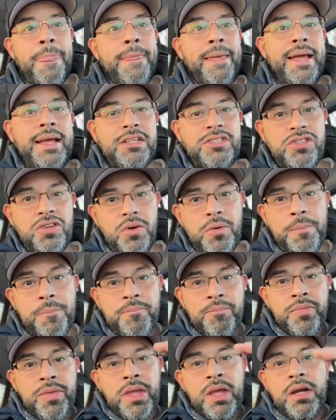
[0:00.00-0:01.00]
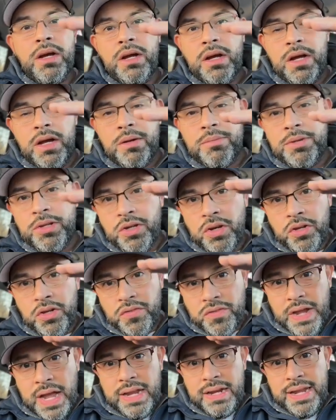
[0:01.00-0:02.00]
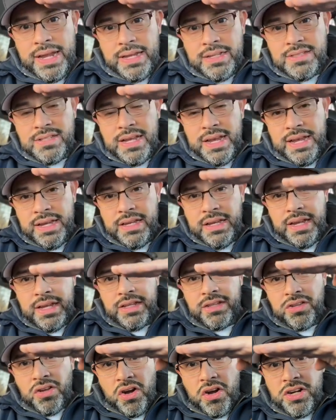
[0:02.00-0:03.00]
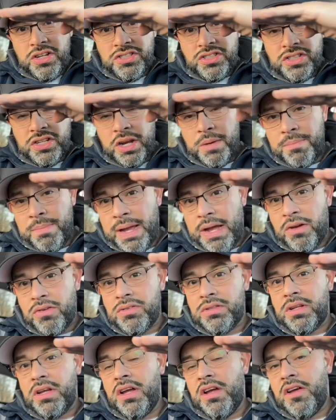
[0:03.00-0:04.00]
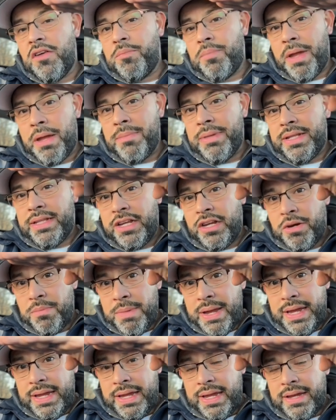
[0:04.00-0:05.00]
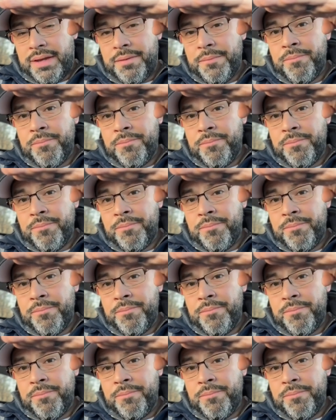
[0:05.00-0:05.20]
And so, you've got a large amount of payment that you're making.